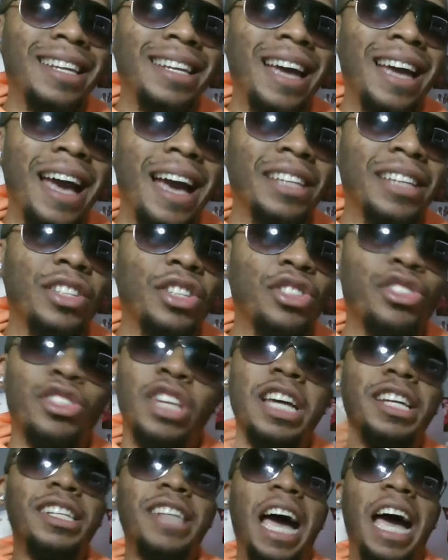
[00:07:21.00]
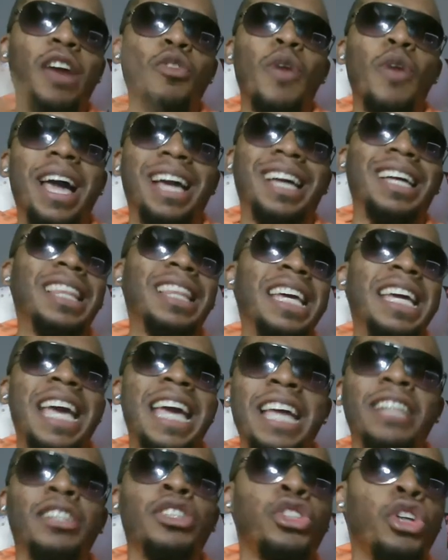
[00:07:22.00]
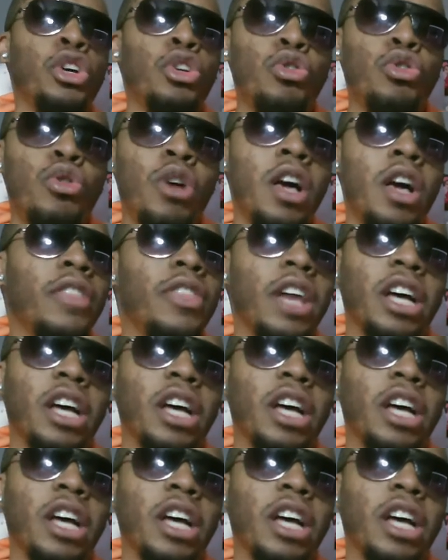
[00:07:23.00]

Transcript: asses directly into the